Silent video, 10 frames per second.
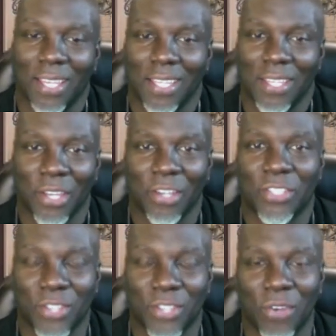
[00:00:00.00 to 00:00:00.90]
there are
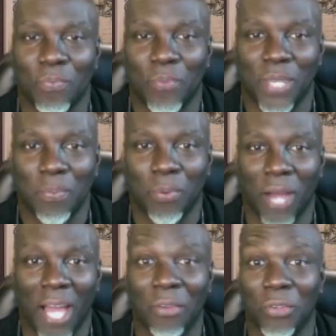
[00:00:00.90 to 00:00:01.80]
certain people.
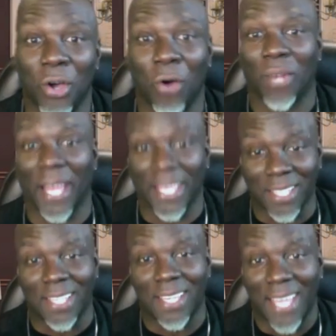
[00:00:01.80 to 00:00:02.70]
I don't know. Like
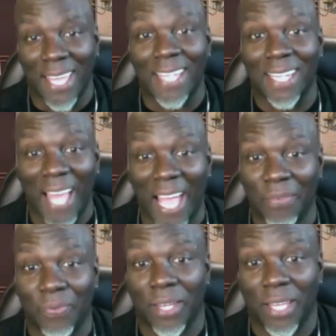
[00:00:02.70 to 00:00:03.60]
in
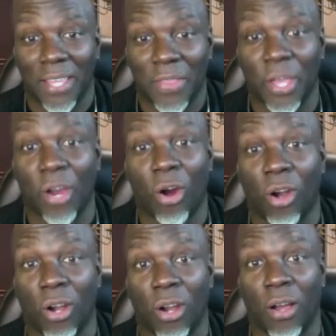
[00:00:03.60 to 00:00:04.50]
life, there
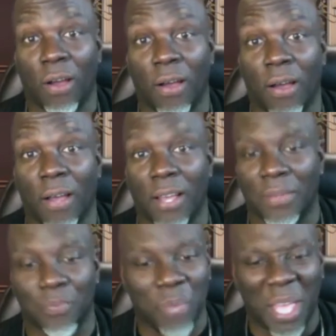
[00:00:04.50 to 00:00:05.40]
are
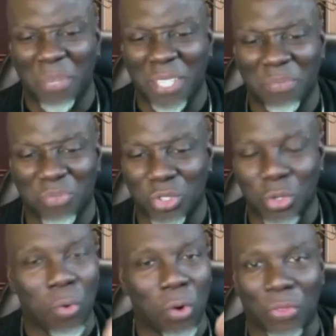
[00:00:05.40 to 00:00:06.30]
maybe
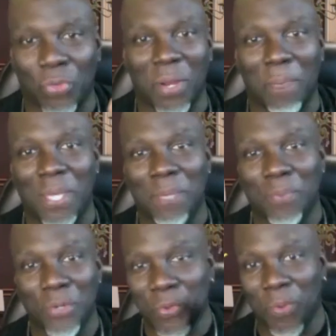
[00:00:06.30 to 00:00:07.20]
two or three people
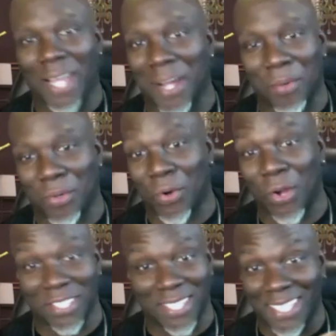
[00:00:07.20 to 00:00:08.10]
you might come
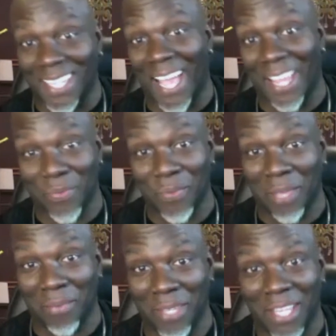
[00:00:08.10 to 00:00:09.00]
across in life,
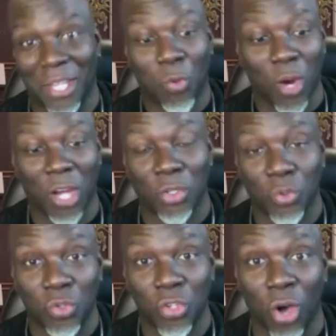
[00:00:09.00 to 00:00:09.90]
maybe where
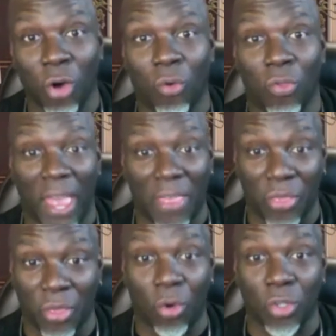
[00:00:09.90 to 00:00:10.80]
you know that
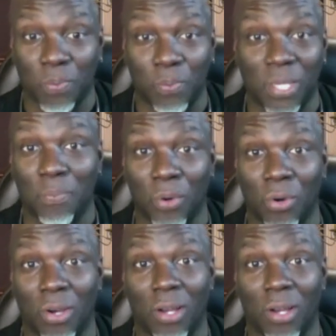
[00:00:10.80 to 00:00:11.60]
those people